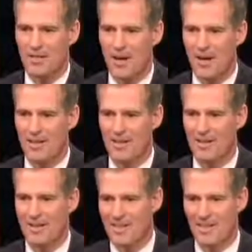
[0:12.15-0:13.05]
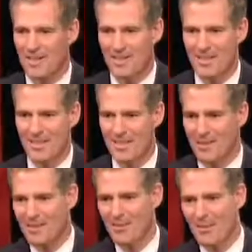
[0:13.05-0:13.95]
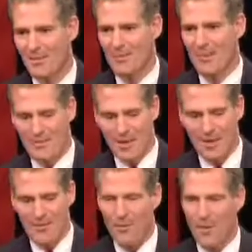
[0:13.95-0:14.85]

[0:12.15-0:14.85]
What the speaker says: He's not. See, you're trying to.